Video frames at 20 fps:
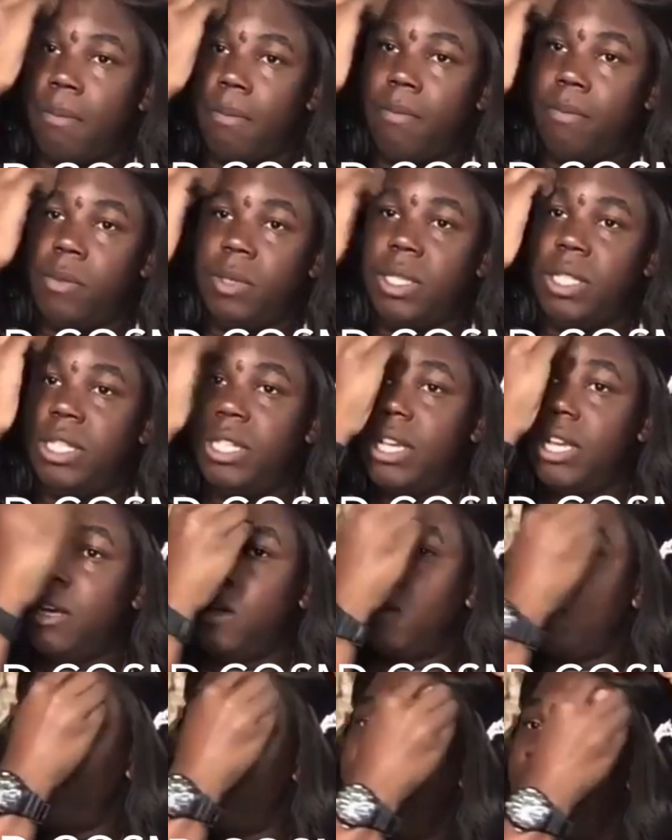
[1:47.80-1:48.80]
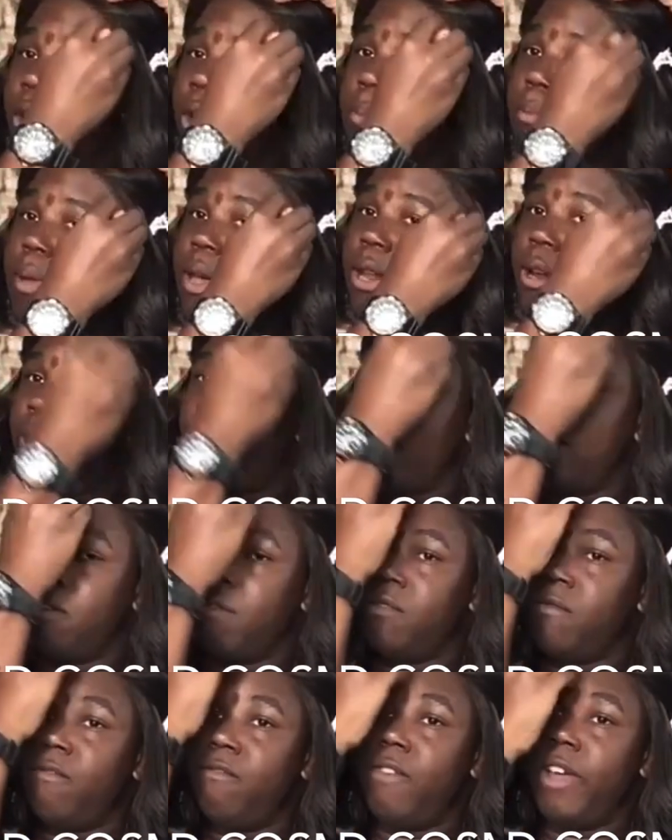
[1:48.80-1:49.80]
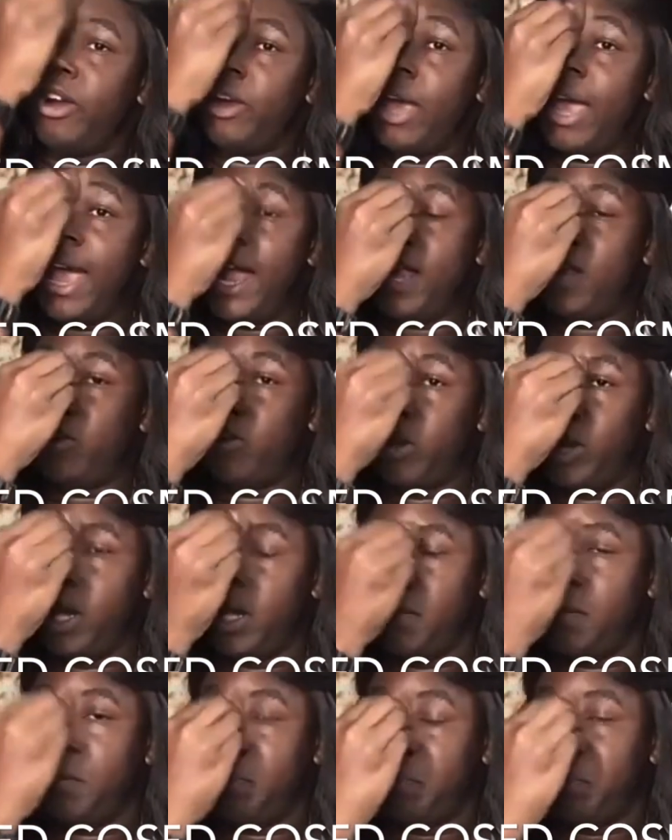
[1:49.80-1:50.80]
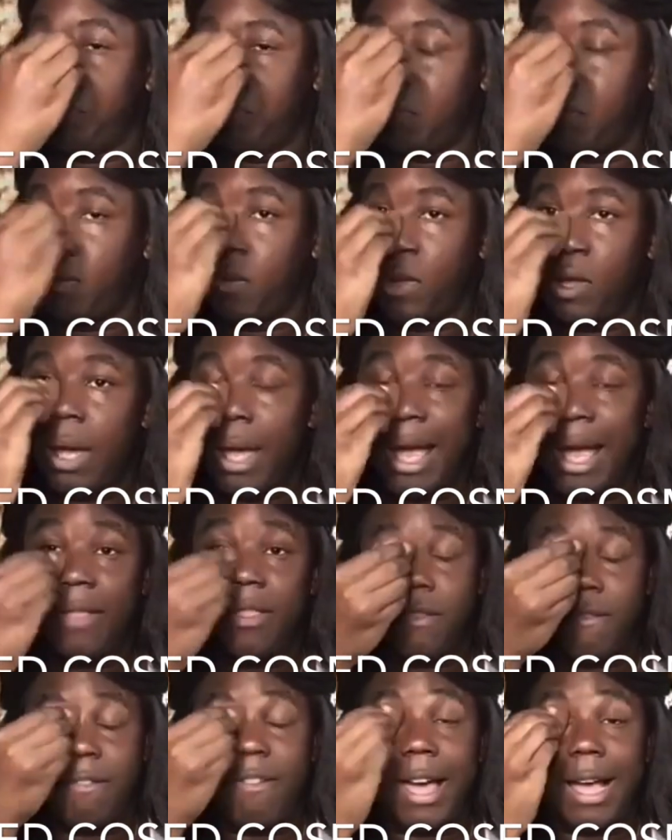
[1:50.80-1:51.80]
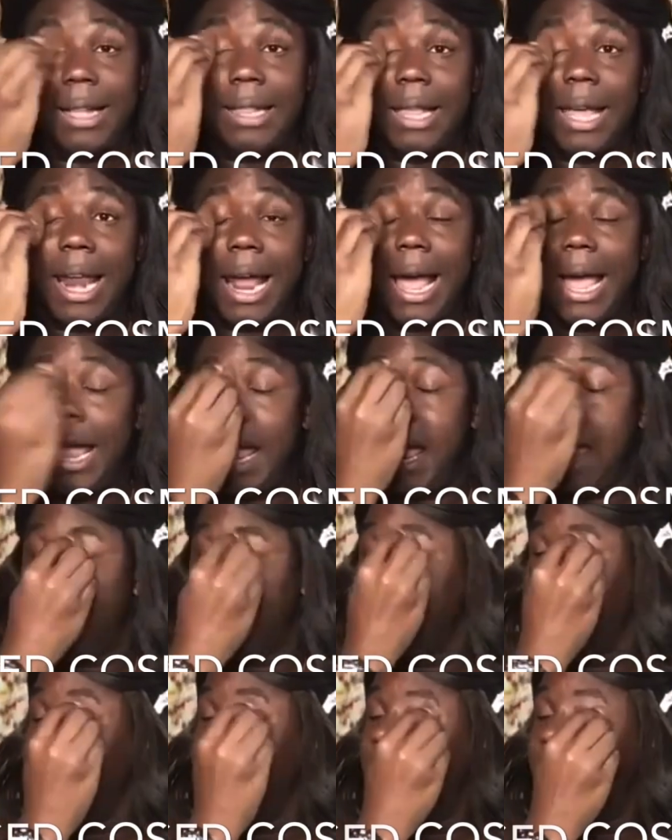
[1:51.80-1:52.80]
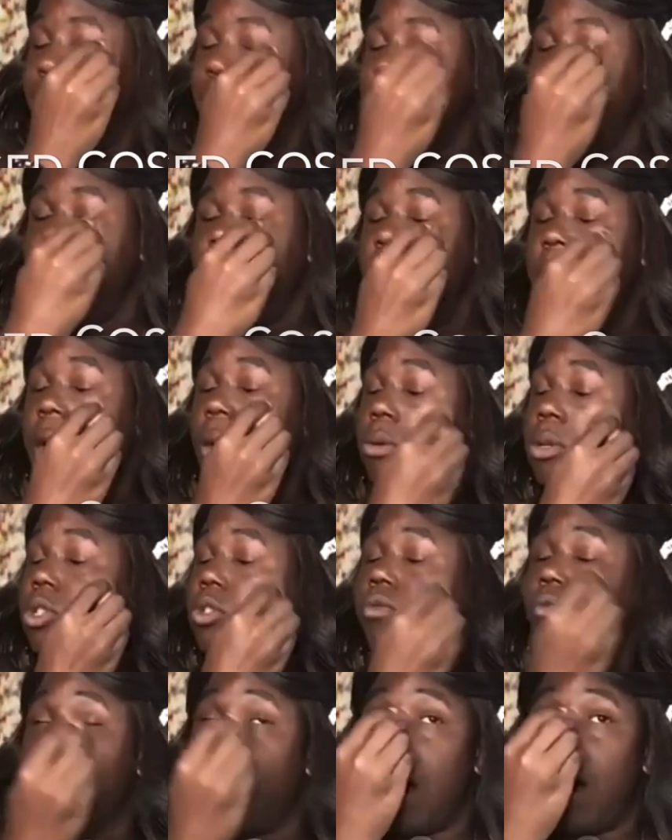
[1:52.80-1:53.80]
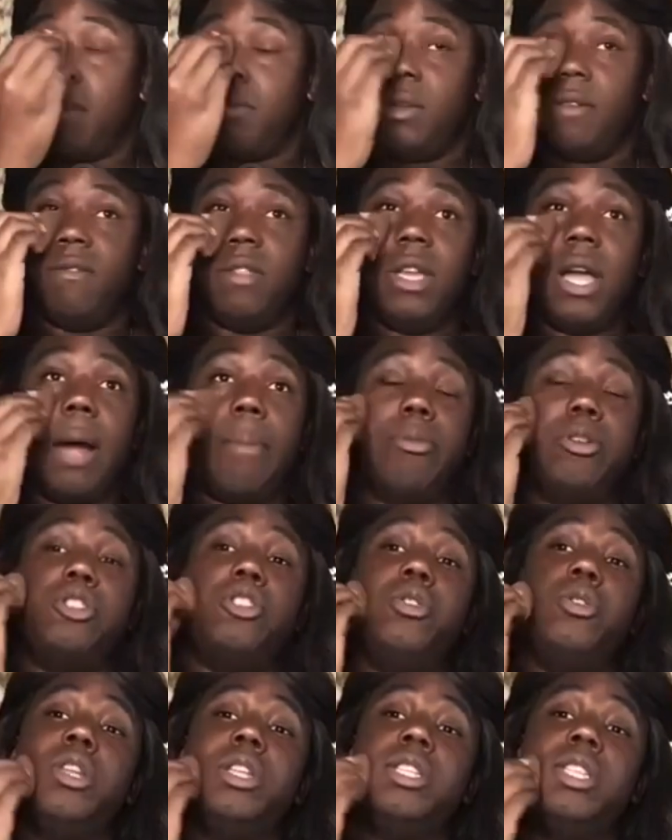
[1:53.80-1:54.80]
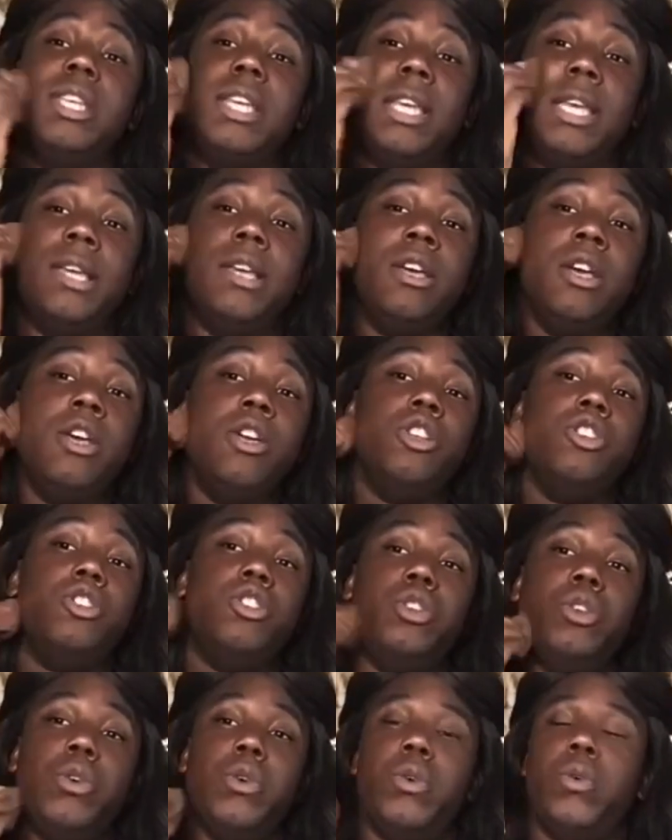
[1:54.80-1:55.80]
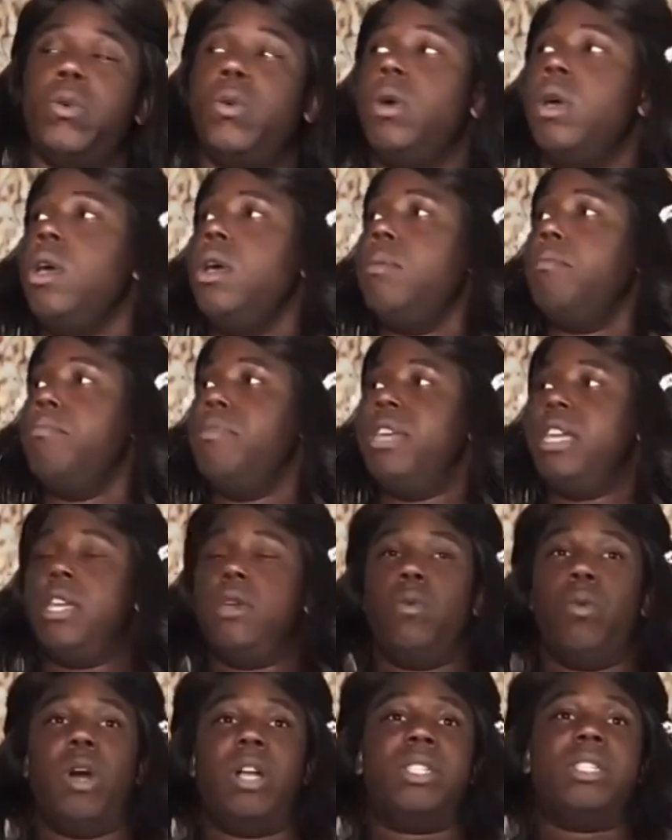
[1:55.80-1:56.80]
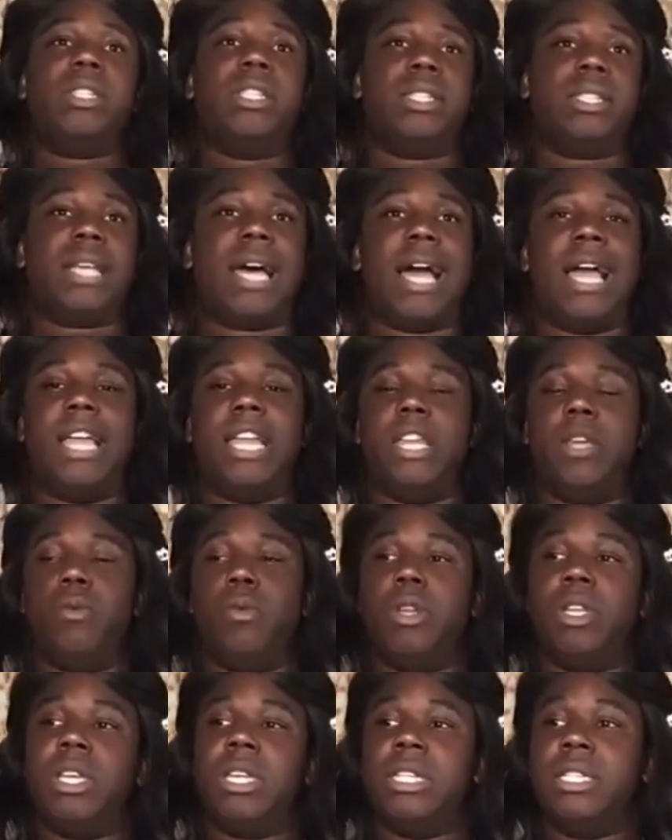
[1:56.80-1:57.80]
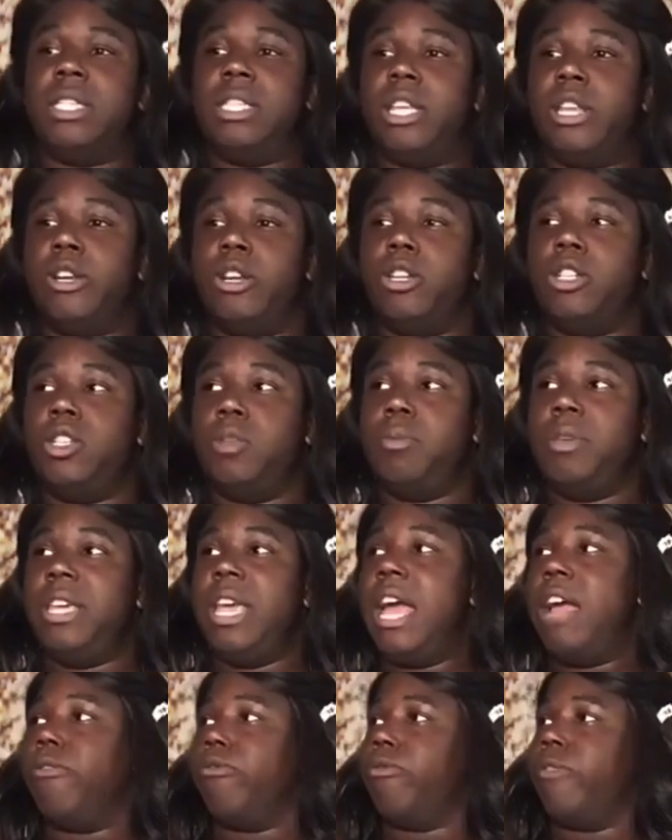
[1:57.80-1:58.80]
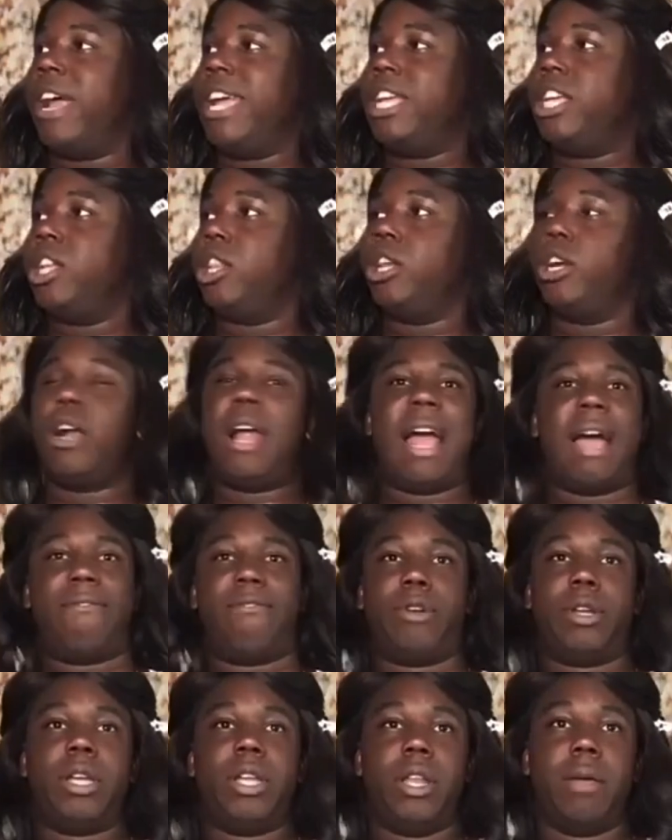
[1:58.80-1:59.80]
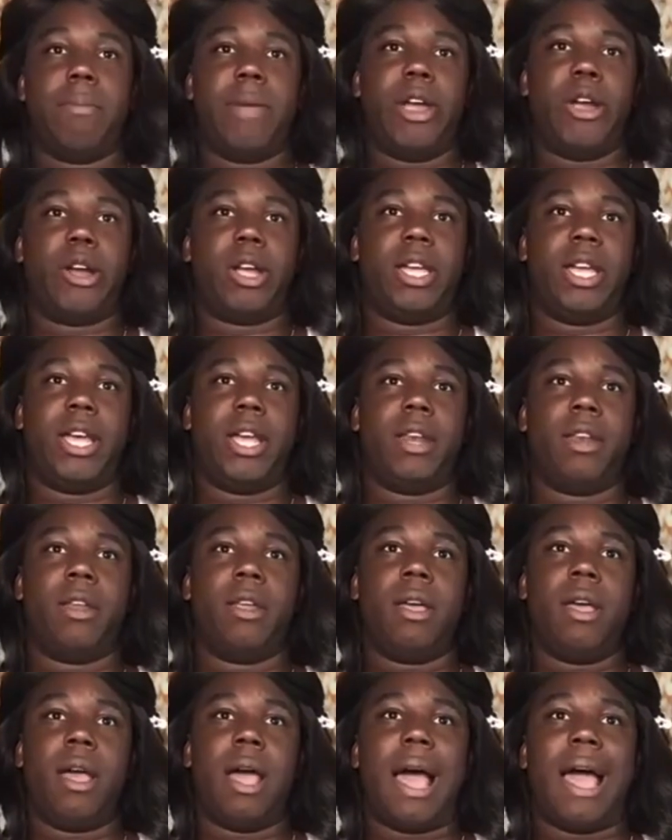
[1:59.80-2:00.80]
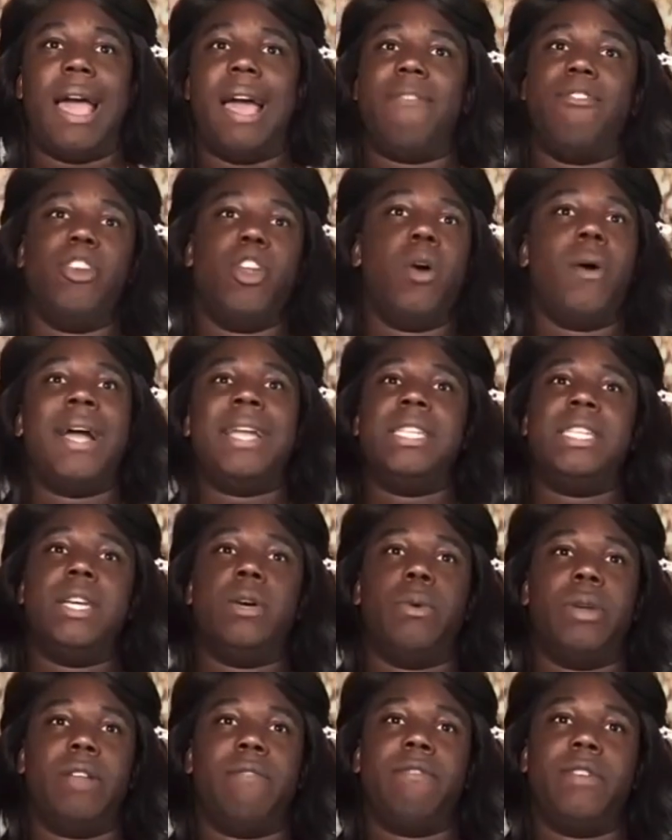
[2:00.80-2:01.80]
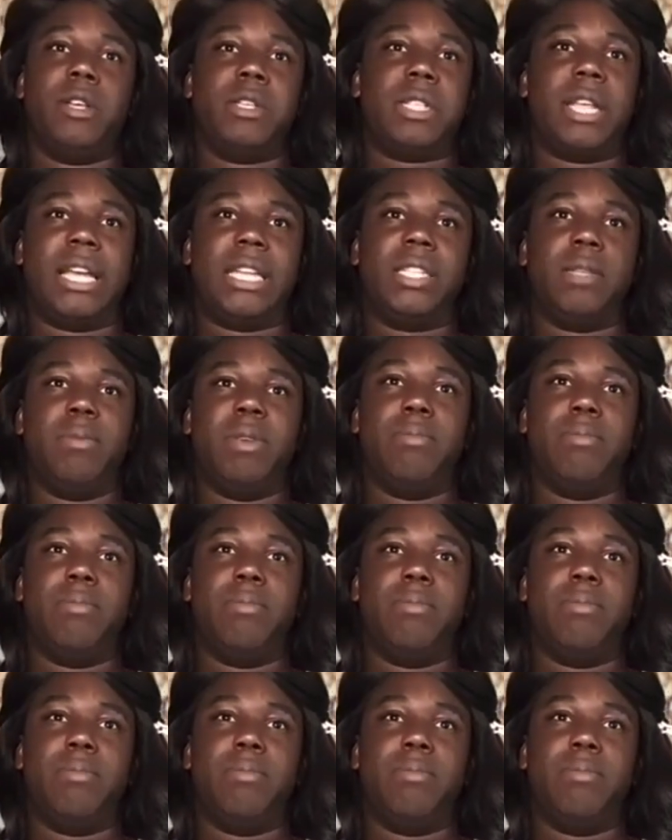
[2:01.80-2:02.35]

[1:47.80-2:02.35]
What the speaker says: still very bitter and very angry at the fact that I am adopted and I was robbed of the opportunity to be what society would consider to be a regular African American. I have no idea what it feels like to be